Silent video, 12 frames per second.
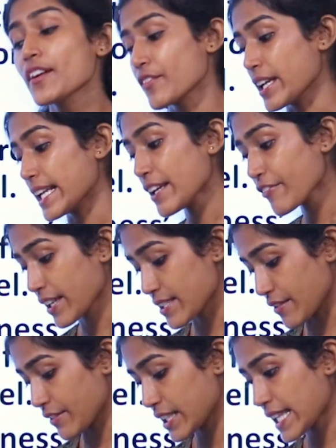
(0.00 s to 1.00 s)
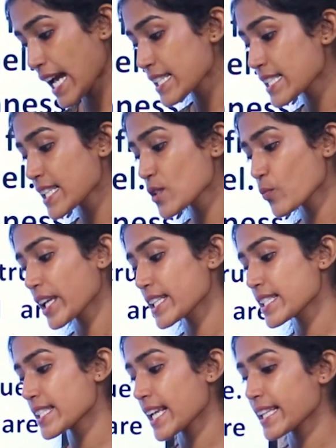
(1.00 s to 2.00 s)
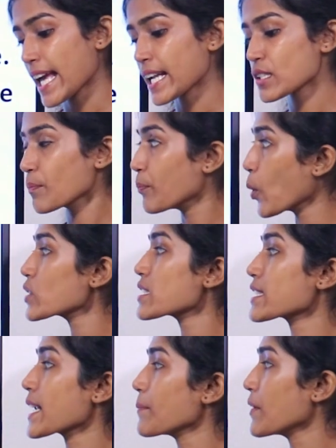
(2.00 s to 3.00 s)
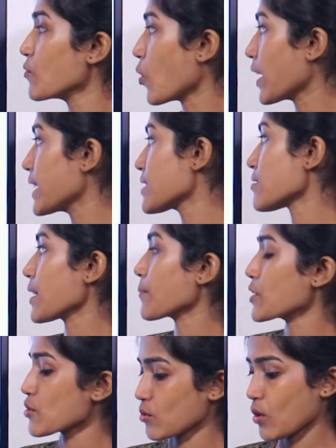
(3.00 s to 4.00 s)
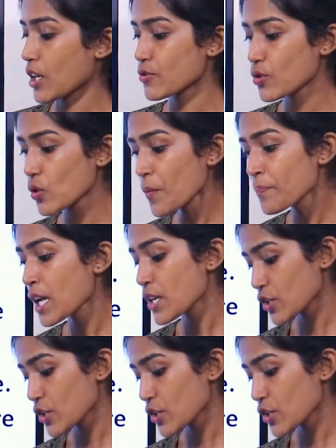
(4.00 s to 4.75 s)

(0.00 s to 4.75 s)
really effective. In that sense, we can say that both statement 1 and statement 2 are true.